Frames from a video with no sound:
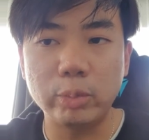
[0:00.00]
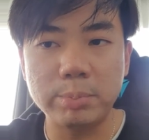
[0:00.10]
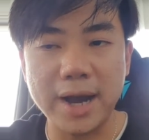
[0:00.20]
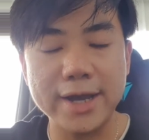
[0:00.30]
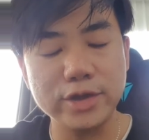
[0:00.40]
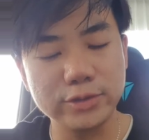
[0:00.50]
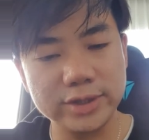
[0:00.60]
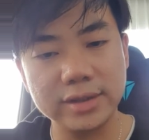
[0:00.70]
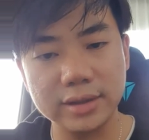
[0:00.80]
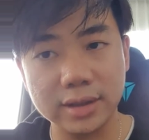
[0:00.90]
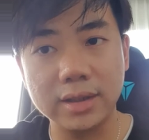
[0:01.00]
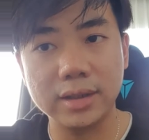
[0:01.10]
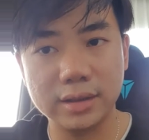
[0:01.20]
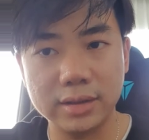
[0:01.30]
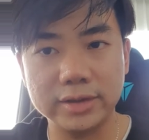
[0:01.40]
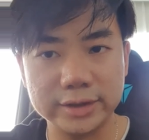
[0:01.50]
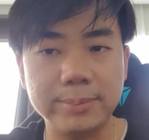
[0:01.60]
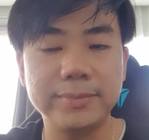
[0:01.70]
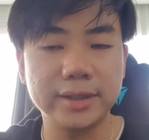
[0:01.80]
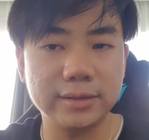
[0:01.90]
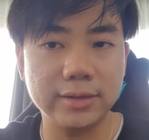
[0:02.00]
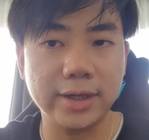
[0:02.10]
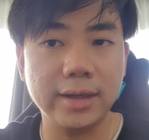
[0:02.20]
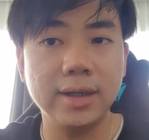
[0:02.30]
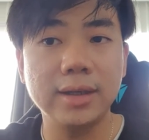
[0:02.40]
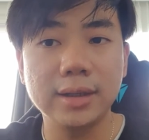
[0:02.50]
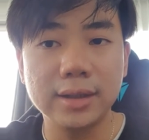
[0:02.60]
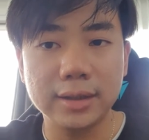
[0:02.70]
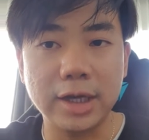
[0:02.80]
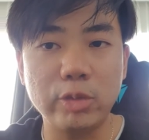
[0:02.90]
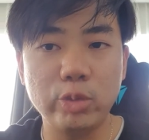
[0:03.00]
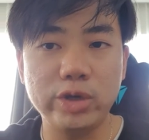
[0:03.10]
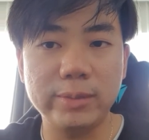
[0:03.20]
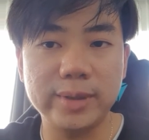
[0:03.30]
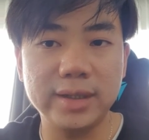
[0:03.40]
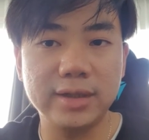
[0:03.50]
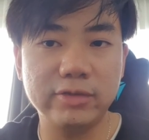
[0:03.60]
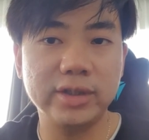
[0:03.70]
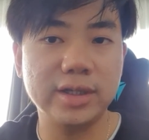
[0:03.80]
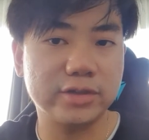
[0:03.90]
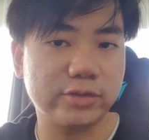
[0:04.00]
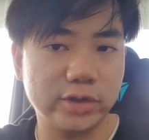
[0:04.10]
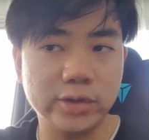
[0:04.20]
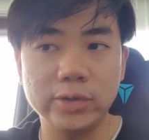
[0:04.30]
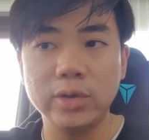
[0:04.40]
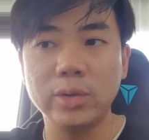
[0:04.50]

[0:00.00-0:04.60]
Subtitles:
by using a sample. Okay, can we be given as follow?